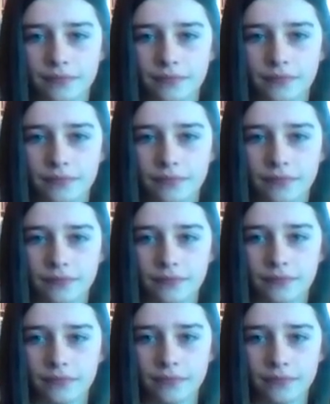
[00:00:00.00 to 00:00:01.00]

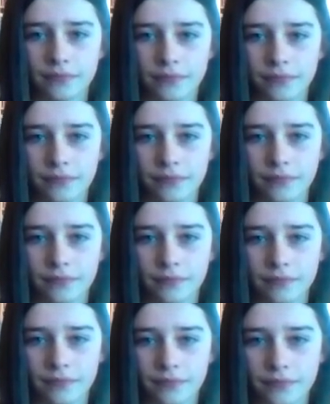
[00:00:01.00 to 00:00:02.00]

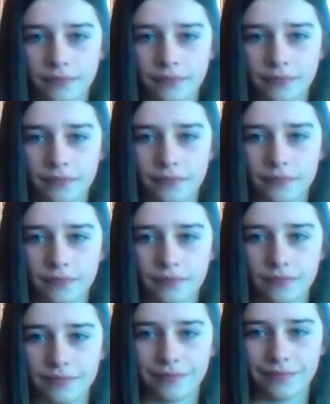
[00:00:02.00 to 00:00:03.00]

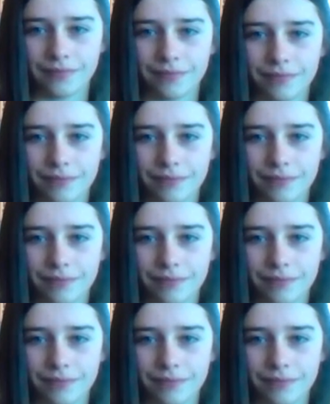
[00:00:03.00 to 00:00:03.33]
No words are spoken by the person on screen.